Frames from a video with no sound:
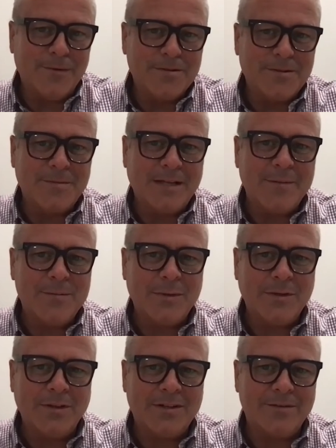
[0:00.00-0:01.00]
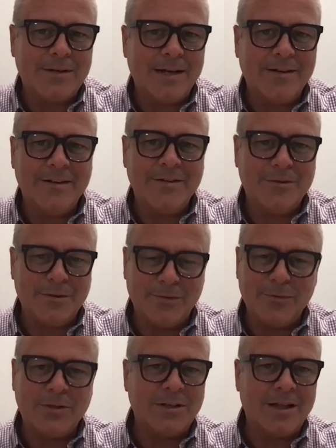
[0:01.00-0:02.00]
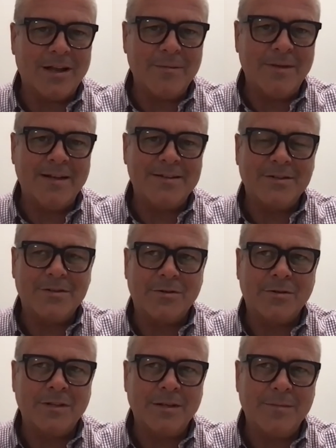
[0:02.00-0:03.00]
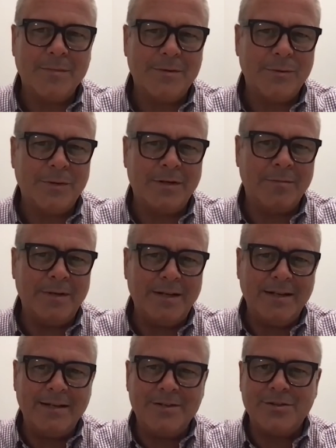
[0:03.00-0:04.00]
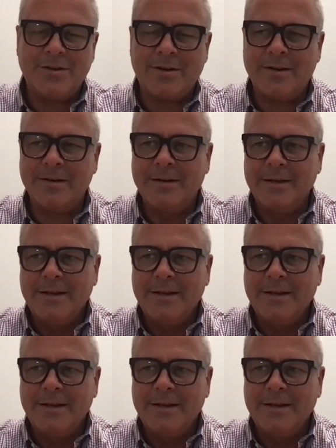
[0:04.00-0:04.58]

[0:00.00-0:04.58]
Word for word: Sometimes we look around and there were a lot of meetings internally, but between our meetings, our